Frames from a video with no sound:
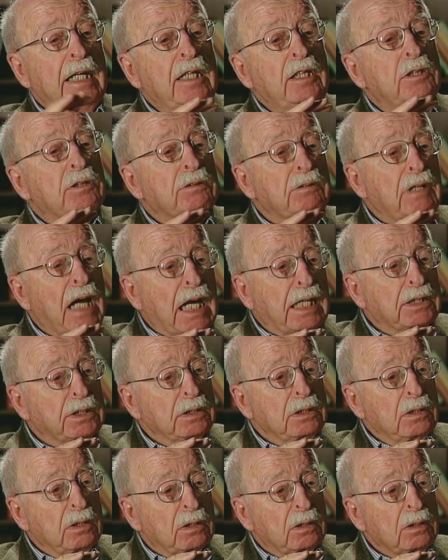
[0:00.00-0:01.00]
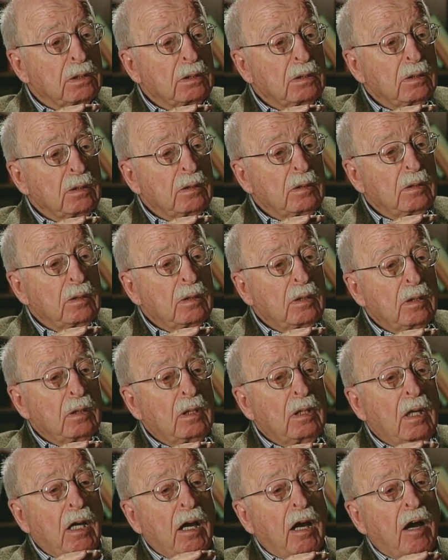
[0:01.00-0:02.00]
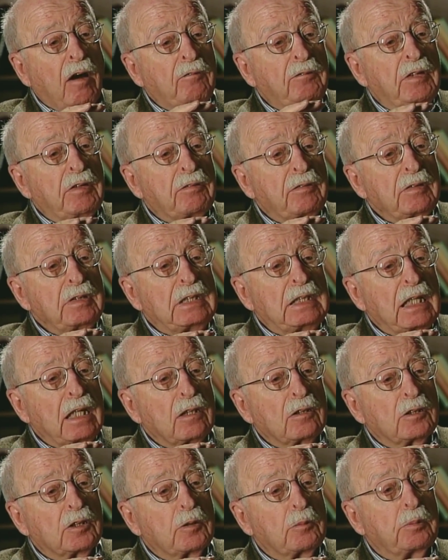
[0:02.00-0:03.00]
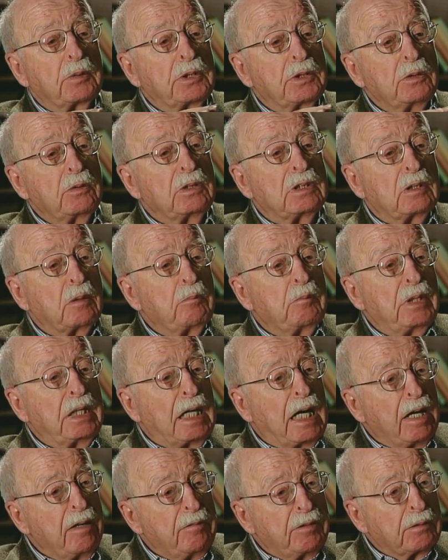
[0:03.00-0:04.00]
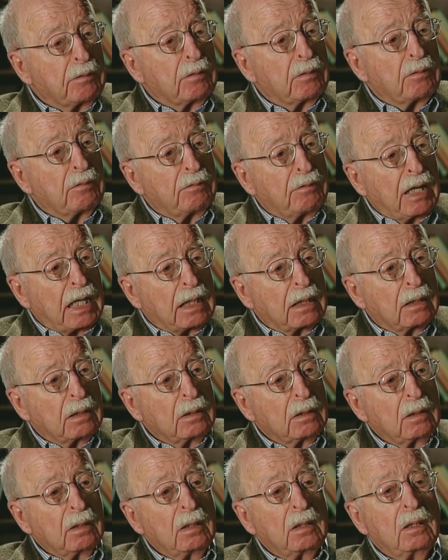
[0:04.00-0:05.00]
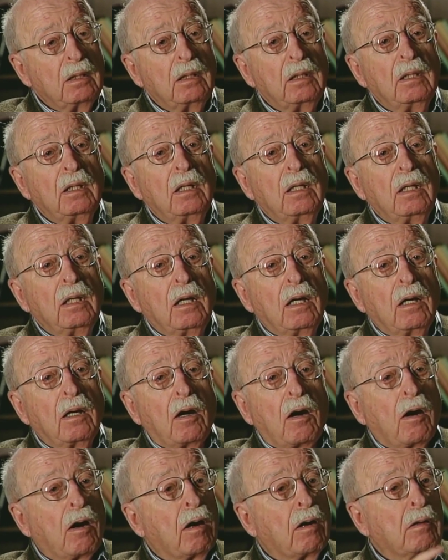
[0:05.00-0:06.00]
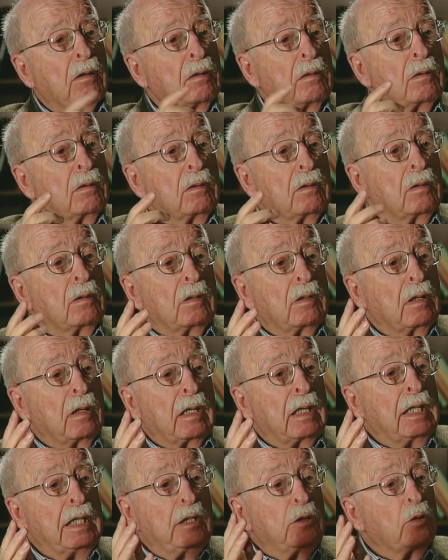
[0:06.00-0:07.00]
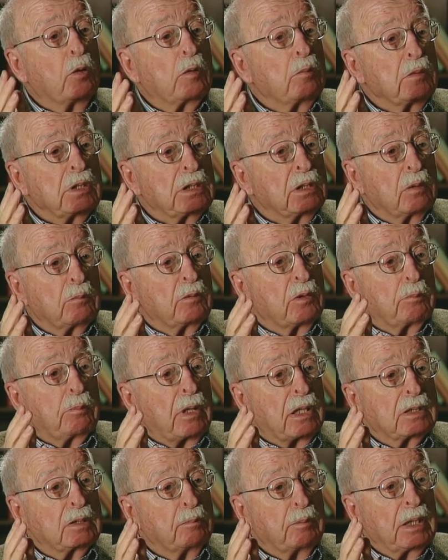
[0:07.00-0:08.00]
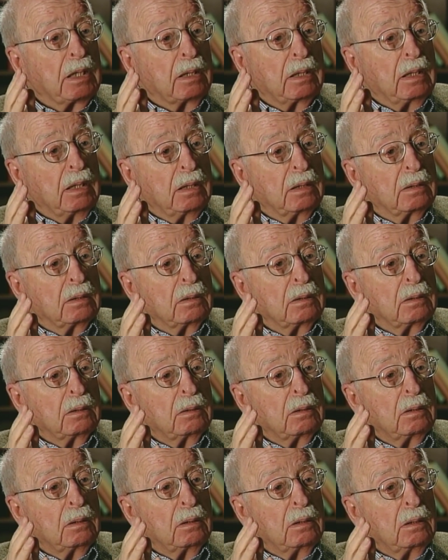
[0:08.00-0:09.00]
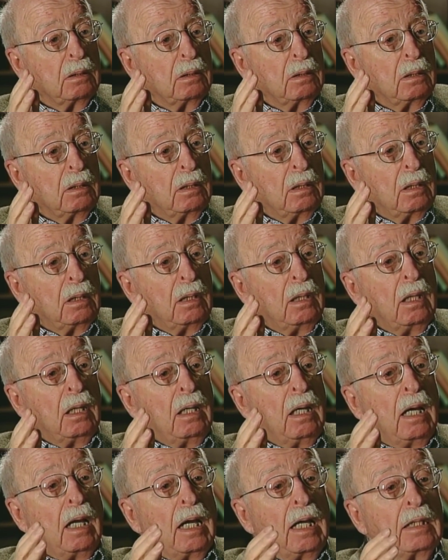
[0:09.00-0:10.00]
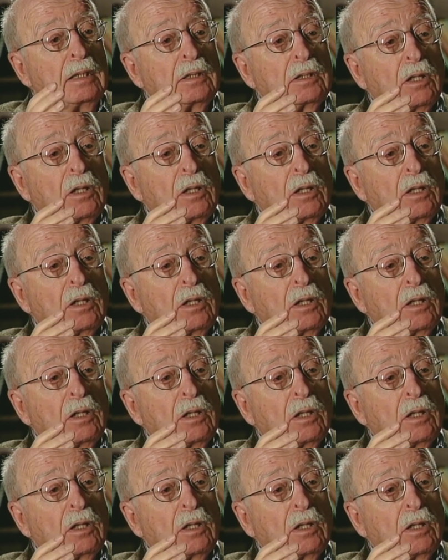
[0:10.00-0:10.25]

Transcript: interactions of different cells to produce some behavioral effect are enormous number of possibilities. And